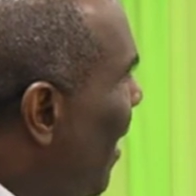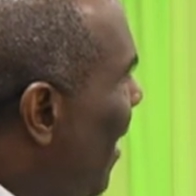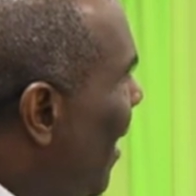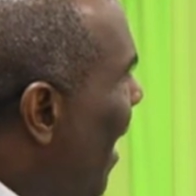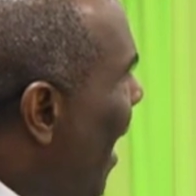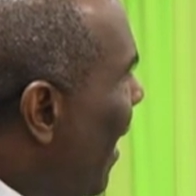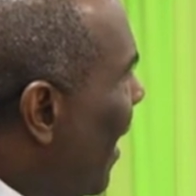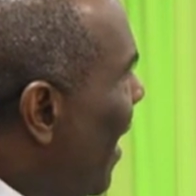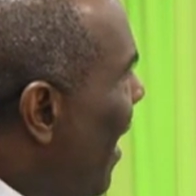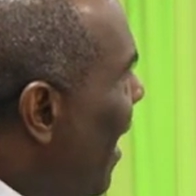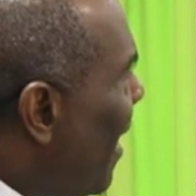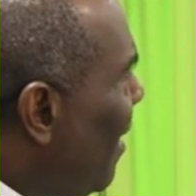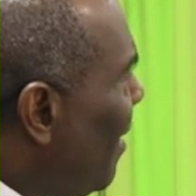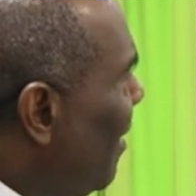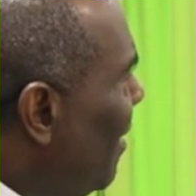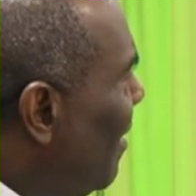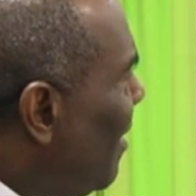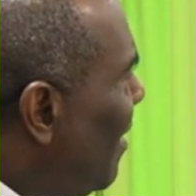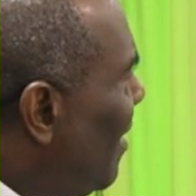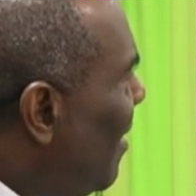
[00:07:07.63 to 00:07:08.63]

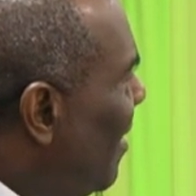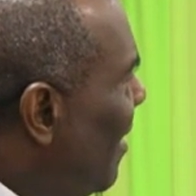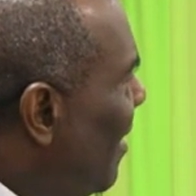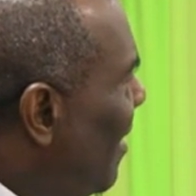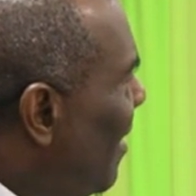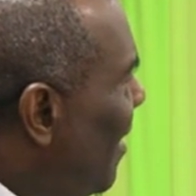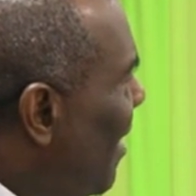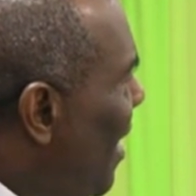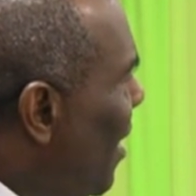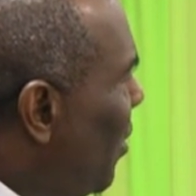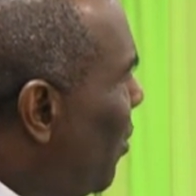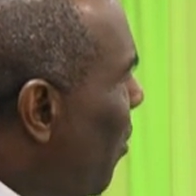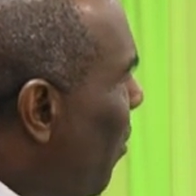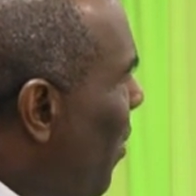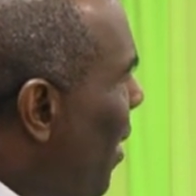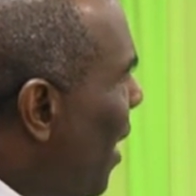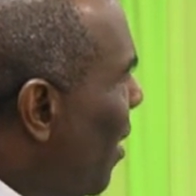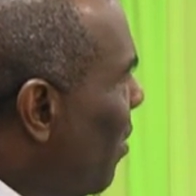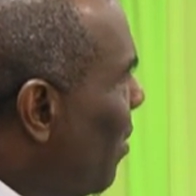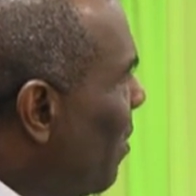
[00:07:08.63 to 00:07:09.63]
Again, in
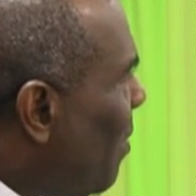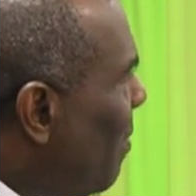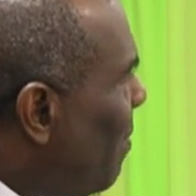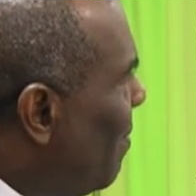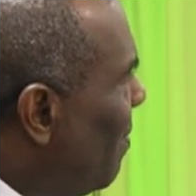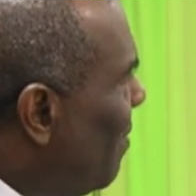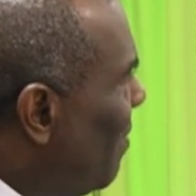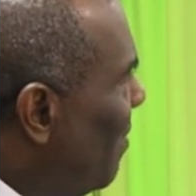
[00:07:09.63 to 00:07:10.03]
Tobago,